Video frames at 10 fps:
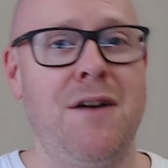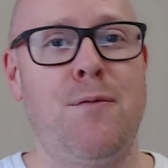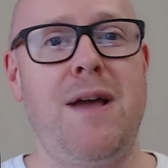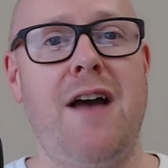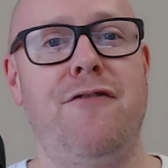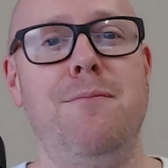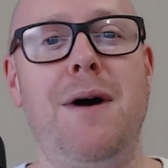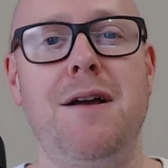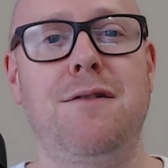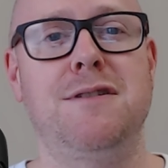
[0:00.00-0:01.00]
we have
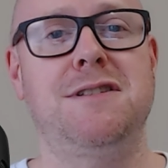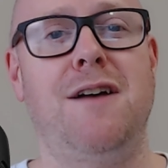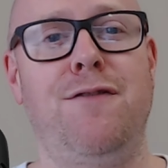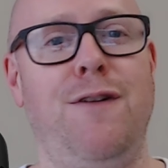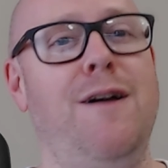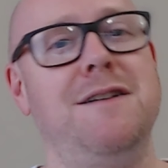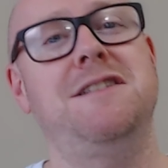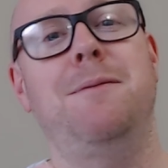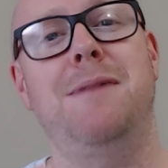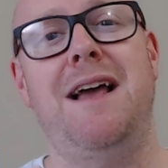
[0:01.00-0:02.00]
Microsoft Flight
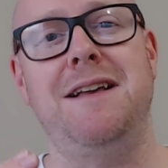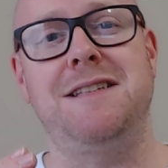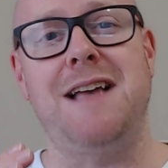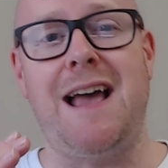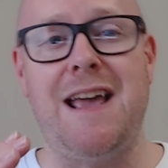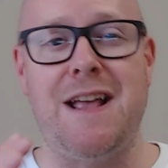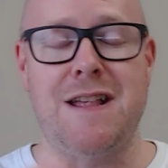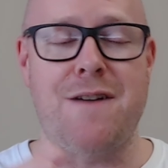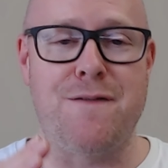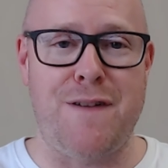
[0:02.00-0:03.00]
Simulator in
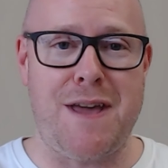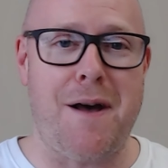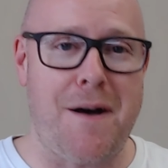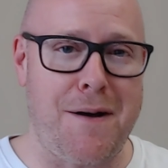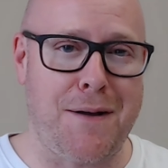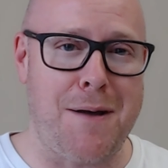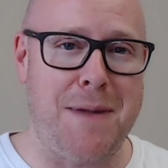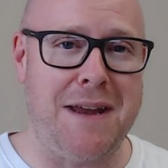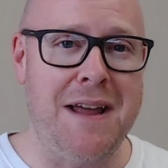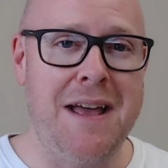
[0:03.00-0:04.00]
VR
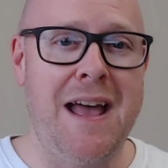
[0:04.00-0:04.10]
coming,